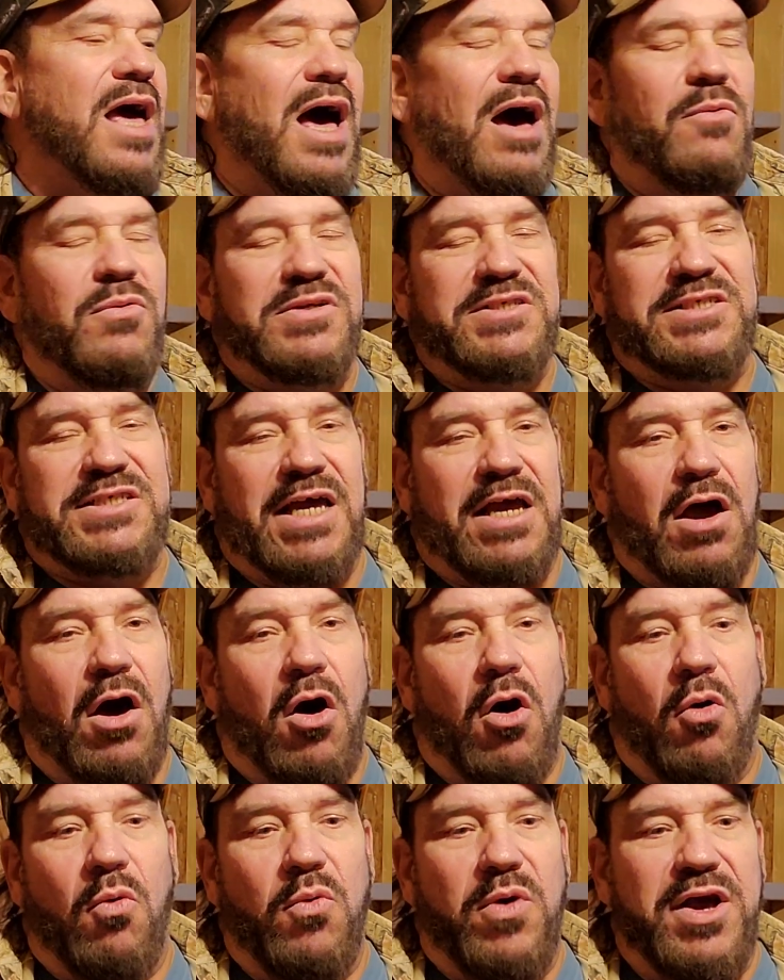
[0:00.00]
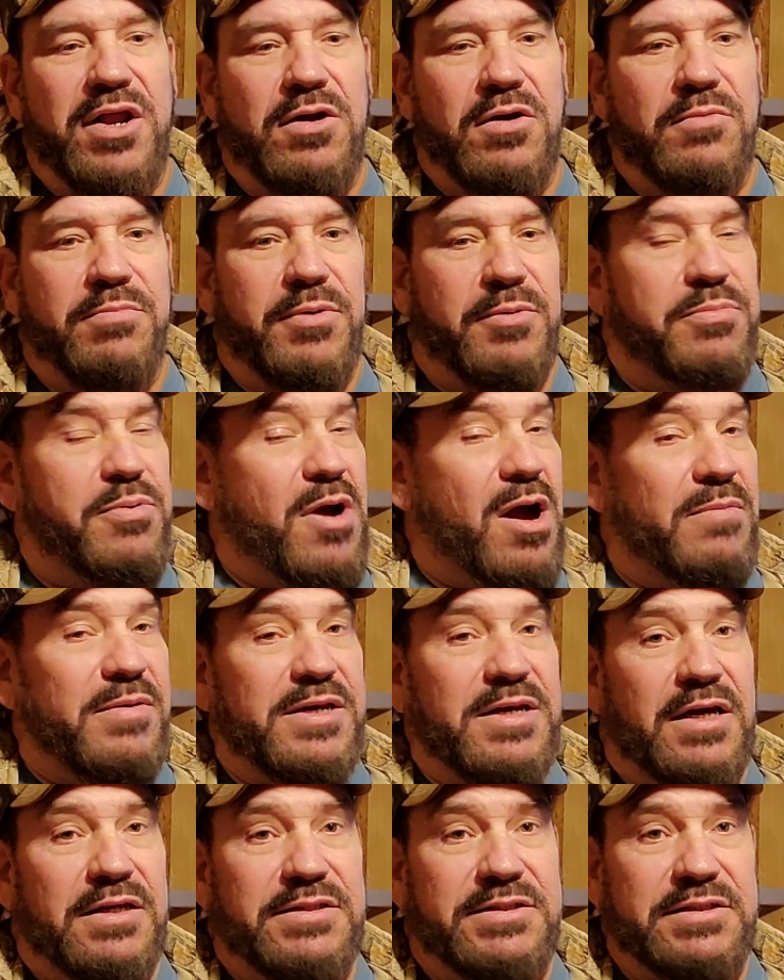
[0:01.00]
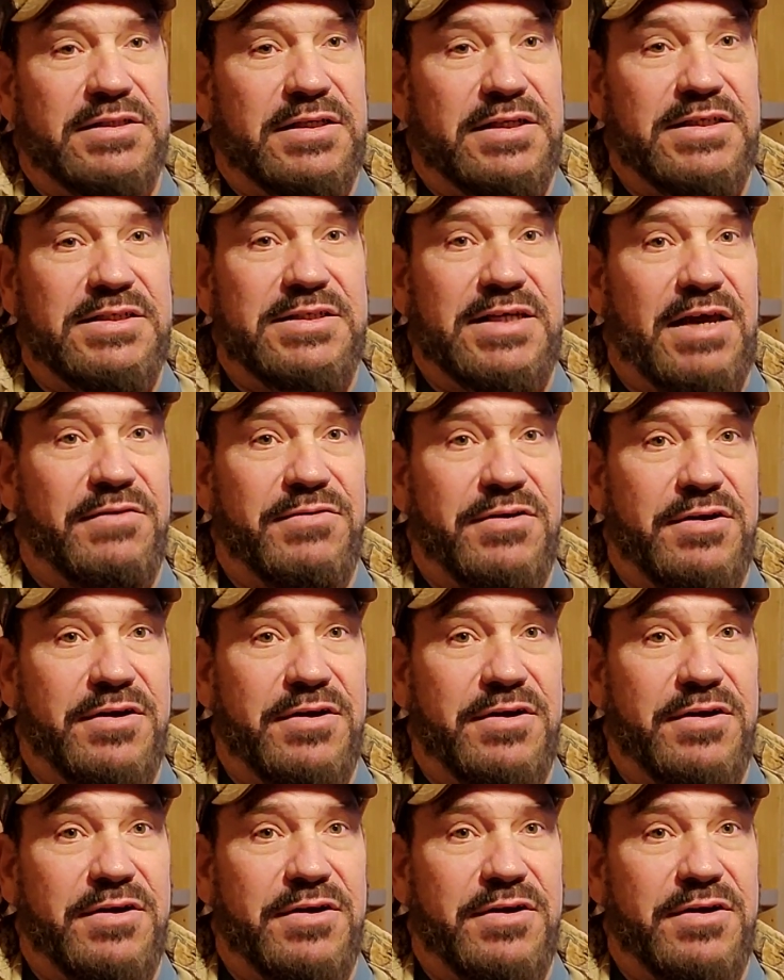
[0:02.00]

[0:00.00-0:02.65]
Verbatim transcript: I wouldn't say all winter, but probably not until at least after